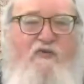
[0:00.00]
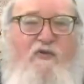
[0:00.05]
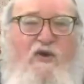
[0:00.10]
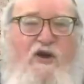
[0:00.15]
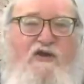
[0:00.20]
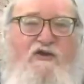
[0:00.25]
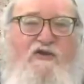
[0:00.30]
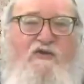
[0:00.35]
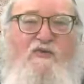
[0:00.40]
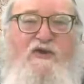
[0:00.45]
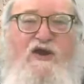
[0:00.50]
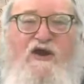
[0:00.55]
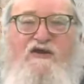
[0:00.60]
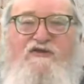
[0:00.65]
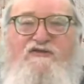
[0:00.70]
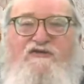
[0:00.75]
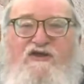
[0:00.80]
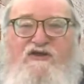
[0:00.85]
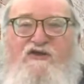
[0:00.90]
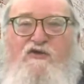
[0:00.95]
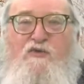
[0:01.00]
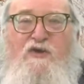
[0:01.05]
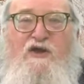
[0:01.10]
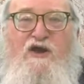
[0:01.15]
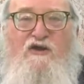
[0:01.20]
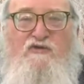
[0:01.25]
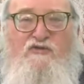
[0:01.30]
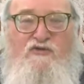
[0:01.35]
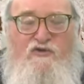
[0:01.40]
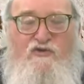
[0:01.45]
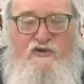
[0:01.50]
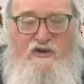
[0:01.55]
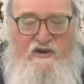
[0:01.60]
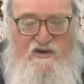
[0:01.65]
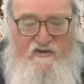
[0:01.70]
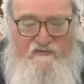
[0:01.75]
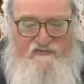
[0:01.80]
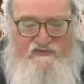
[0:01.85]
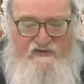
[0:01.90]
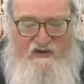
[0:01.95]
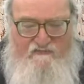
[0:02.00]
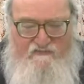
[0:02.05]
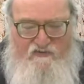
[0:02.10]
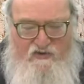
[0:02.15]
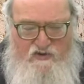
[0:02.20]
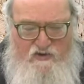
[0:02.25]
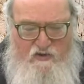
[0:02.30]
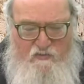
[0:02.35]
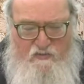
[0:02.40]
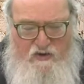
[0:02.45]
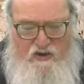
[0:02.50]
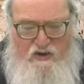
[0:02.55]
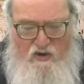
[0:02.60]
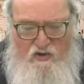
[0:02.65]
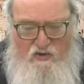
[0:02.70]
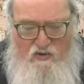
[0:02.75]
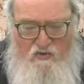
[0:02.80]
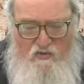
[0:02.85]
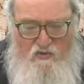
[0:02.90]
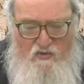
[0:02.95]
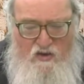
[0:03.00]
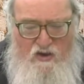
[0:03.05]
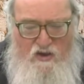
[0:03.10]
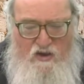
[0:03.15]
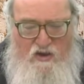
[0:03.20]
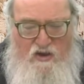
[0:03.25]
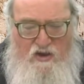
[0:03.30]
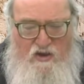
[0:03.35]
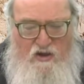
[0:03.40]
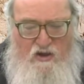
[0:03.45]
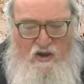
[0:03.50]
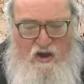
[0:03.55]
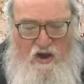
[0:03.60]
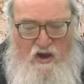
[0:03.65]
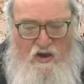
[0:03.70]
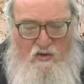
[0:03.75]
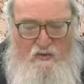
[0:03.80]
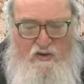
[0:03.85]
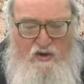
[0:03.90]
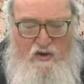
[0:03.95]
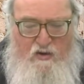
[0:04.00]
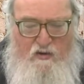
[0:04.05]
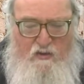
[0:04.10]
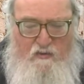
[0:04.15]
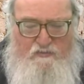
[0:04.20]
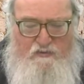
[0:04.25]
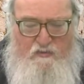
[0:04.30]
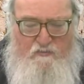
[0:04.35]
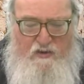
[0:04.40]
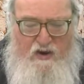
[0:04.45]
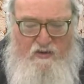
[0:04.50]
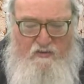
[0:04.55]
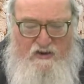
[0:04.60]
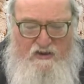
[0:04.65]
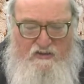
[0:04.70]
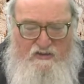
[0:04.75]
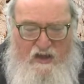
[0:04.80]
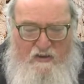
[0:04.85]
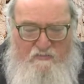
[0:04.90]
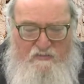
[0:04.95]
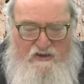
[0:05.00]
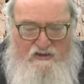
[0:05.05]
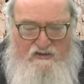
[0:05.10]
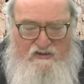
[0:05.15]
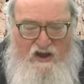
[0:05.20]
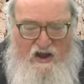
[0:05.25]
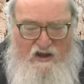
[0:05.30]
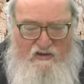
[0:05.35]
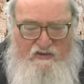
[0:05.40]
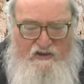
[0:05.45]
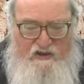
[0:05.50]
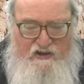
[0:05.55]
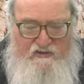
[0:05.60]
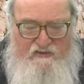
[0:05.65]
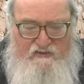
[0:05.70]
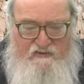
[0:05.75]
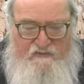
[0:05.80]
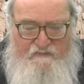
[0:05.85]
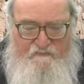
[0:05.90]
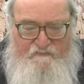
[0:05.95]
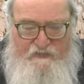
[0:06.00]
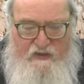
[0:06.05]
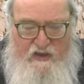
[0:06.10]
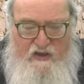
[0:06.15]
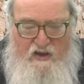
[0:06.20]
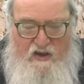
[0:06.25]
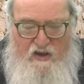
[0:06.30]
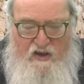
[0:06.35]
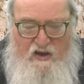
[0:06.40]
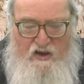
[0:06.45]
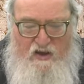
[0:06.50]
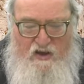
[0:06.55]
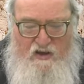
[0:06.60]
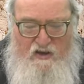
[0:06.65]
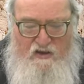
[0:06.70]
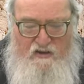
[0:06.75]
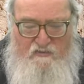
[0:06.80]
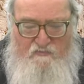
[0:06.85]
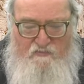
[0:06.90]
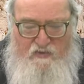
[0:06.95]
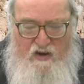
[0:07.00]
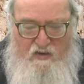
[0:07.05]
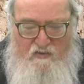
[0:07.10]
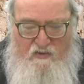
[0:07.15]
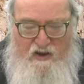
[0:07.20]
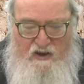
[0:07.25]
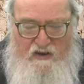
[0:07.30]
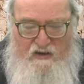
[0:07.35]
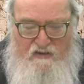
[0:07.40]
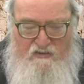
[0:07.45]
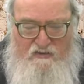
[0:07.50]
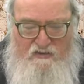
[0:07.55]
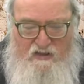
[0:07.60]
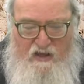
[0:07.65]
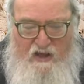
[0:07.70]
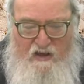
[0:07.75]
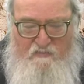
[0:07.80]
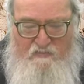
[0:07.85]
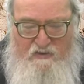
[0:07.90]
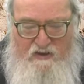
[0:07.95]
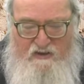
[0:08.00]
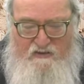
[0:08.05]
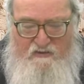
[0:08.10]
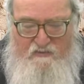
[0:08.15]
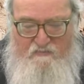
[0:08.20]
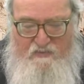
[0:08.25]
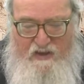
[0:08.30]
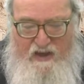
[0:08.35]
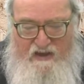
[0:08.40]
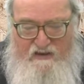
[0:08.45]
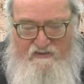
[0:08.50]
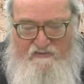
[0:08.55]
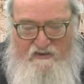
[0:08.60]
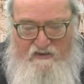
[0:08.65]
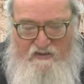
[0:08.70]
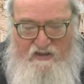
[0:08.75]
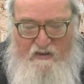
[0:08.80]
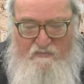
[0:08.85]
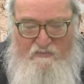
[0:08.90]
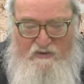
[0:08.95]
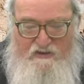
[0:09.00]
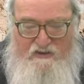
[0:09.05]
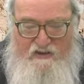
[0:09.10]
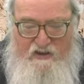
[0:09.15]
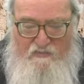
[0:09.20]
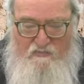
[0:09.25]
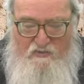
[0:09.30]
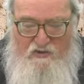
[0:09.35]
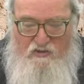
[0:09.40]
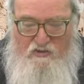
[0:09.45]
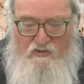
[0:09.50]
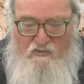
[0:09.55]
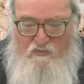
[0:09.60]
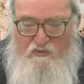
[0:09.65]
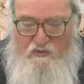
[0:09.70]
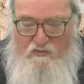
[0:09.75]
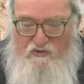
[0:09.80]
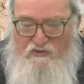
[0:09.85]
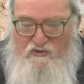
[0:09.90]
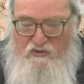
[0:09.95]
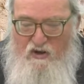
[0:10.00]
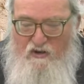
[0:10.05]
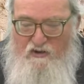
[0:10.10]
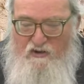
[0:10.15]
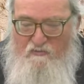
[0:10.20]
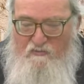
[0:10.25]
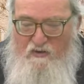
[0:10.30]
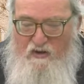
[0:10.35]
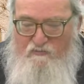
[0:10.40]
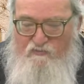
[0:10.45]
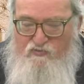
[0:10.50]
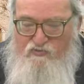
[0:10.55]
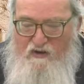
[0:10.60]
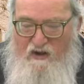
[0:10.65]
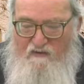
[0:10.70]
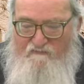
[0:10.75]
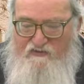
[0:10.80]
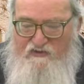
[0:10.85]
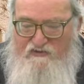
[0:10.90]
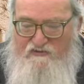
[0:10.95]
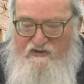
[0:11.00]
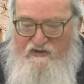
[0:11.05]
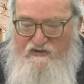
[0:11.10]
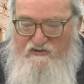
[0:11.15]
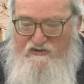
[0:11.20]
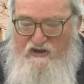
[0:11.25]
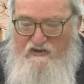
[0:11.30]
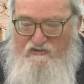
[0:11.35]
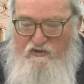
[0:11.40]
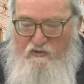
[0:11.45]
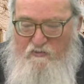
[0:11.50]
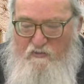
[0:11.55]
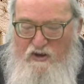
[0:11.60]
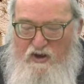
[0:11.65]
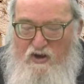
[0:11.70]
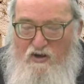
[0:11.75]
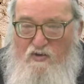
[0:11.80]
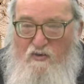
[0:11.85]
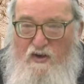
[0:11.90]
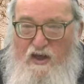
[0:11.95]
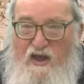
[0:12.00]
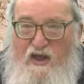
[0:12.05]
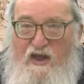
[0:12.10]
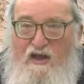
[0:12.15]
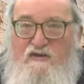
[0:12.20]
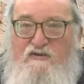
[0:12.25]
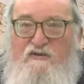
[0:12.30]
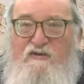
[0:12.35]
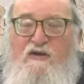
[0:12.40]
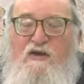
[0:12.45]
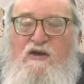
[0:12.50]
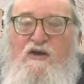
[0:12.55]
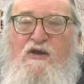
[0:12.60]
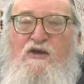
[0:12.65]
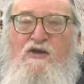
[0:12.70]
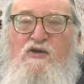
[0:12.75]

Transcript: everyone. We are continuing our learning of Sefer Yirmiyahu. We are up to Perek Lamed Daled. In Perek Lamed Beis and Lamed Gimel, we were talking about prophecies that Yirmiyahu had